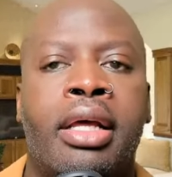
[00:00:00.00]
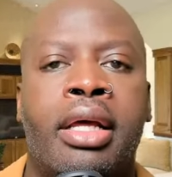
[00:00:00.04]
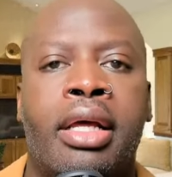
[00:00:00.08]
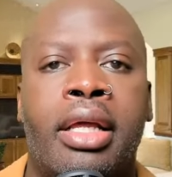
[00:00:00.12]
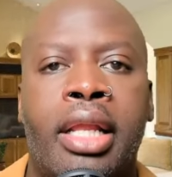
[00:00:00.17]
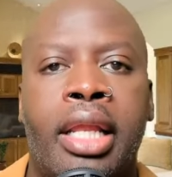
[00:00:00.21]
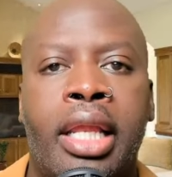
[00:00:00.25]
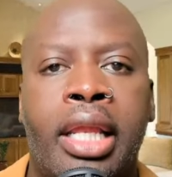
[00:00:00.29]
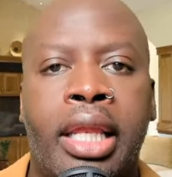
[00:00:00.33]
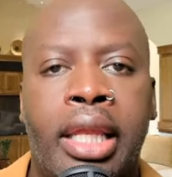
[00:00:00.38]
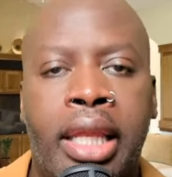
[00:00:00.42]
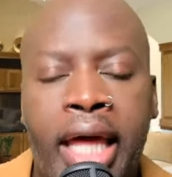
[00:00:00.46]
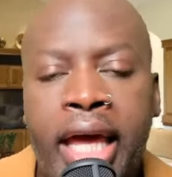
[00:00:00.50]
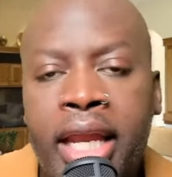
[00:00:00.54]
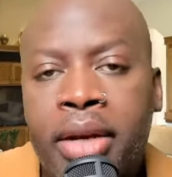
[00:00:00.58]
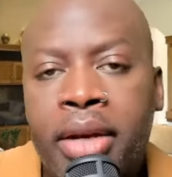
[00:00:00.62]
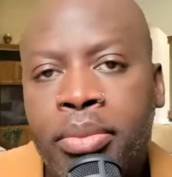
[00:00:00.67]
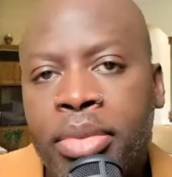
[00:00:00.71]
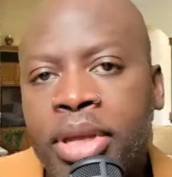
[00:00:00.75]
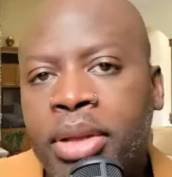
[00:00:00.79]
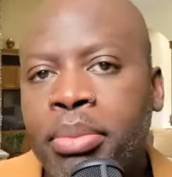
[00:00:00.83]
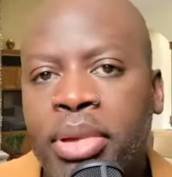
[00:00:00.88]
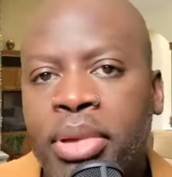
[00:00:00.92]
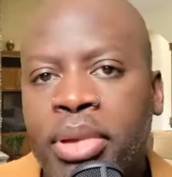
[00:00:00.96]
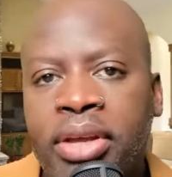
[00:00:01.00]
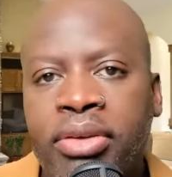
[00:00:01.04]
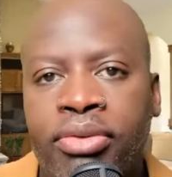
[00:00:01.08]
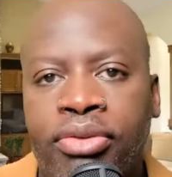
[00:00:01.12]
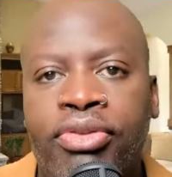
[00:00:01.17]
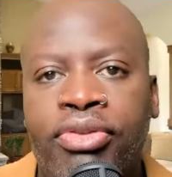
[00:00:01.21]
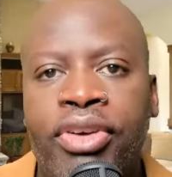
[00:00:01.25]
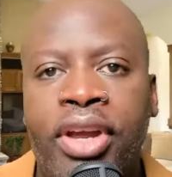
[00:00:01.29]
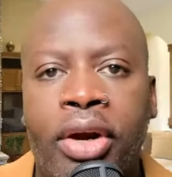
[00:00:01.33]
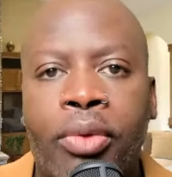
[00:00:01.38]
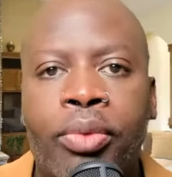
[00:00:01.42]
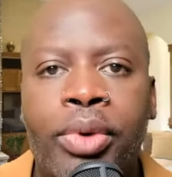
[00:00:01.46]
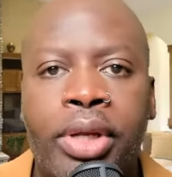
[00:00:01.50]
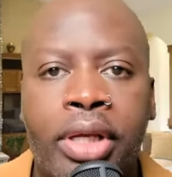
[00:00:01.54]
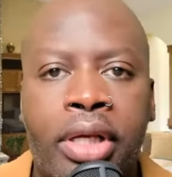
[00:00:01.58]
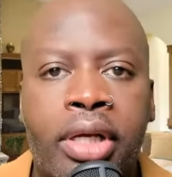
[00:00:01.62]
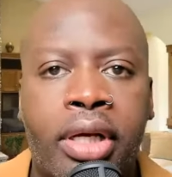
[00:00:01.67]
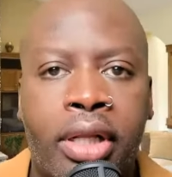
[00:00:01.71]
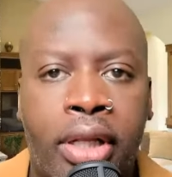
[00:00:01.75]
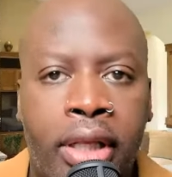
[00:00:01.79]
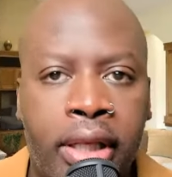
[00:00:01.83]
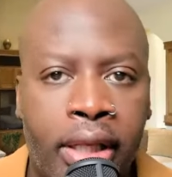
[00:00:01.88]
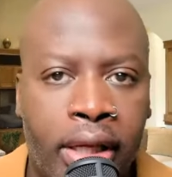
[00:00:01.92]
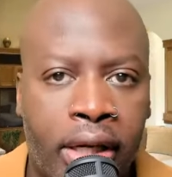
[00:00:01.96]
let me be very
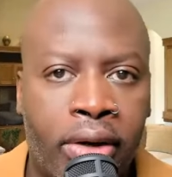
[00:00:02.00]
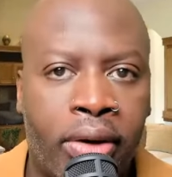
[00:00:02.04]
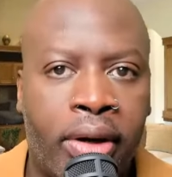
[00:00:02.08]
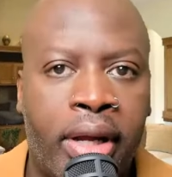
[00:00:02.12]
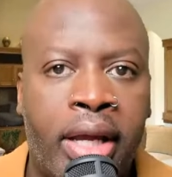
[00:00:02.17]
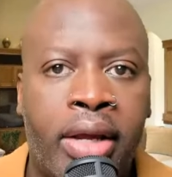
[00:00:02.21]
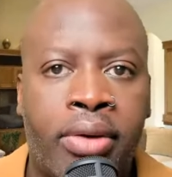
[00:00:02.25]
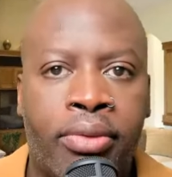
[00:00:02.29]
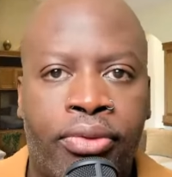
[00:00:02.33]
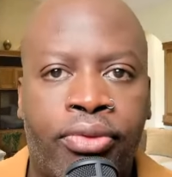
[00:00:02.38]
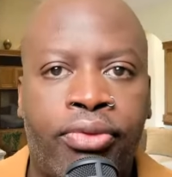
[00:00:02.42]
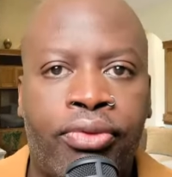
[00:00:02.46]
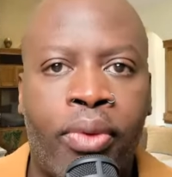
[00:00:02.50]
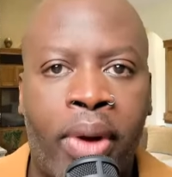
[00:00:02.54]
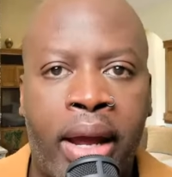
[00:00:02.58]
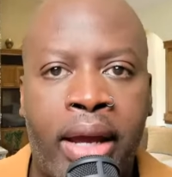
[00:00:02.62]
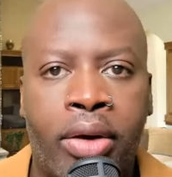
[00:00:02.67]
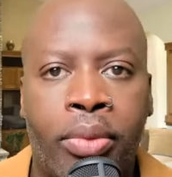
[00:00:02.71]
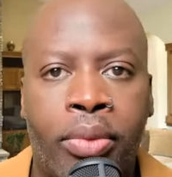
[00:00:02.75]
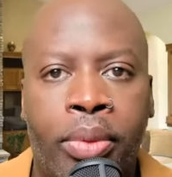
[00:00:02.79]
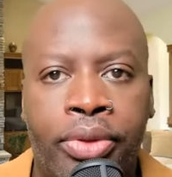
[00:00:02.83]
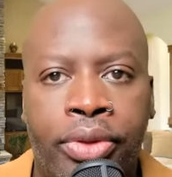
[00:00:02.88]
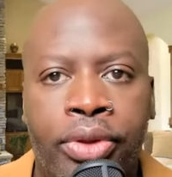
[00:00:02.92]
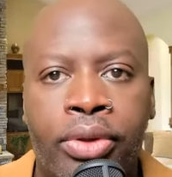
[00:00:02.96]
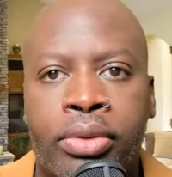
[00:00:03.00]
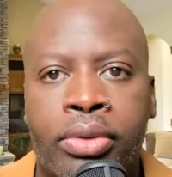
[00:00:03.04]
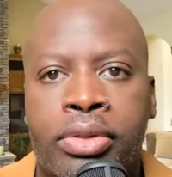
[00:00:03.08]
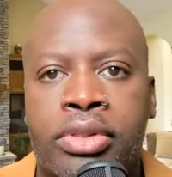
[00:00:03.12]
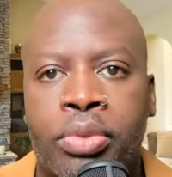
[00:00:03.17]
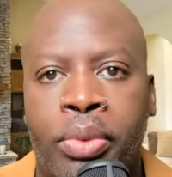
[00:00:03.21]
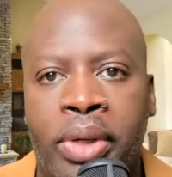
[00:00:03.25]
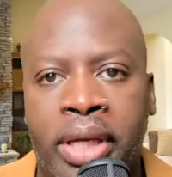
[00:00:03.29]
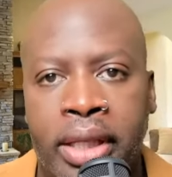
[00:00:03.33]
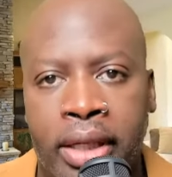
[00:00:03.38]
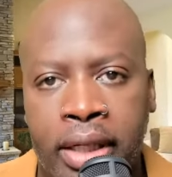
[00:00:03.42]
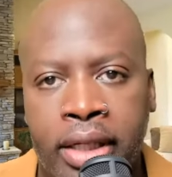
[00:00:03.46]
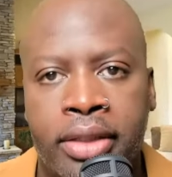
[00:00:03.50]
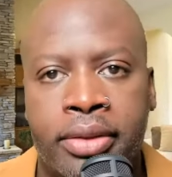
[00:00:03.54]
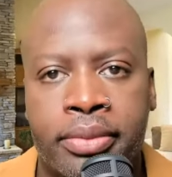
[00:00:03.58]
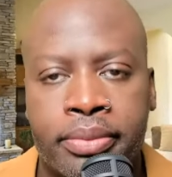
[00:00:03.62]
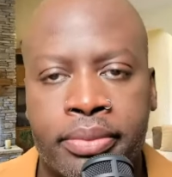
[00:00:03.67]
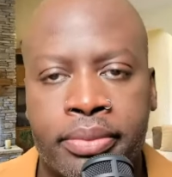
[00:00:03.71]
clear and frank with you, sweetie.